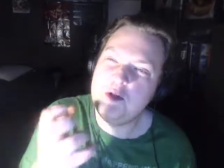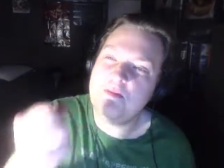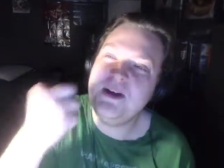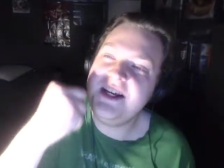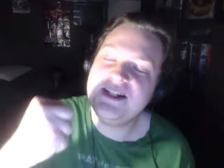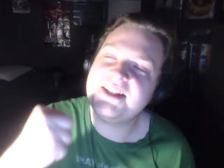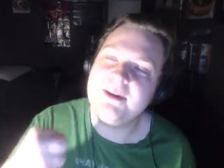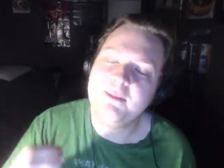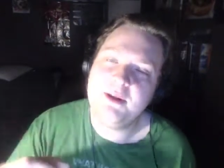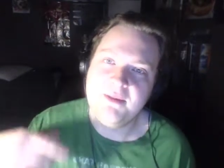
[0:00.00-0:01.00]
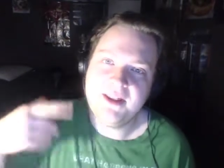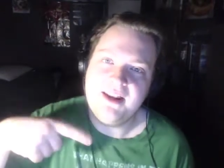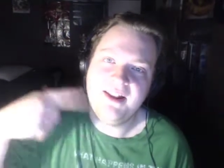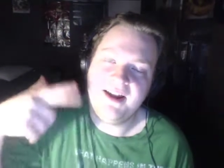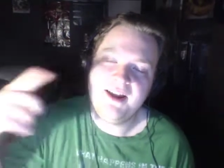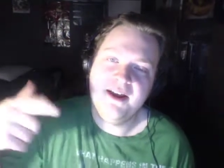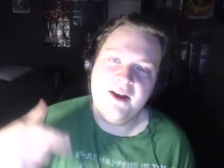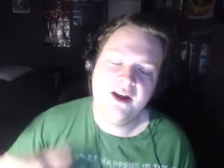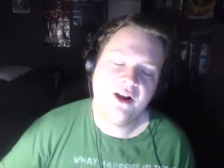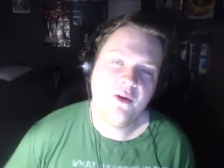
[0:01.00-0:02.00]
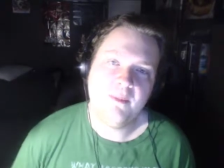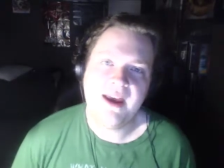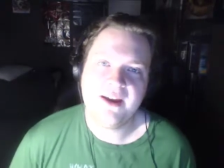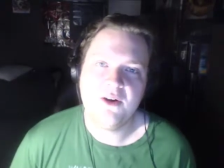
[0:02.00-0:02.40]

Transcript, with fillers: mean something, but then like going back